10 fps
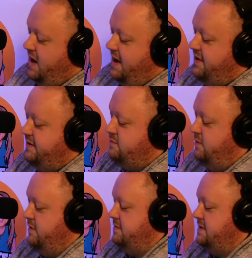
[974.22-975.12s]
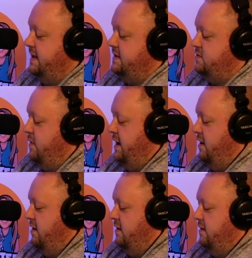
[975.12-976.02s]
I think it was one of those things
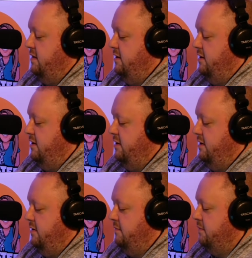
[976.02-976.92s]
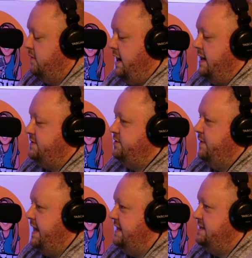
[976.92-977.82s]
where Mugatu
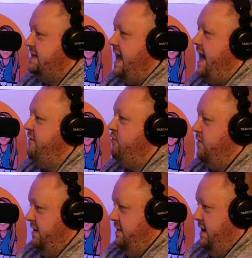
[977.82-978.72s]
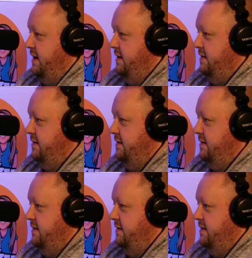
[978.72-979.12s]
eats everything.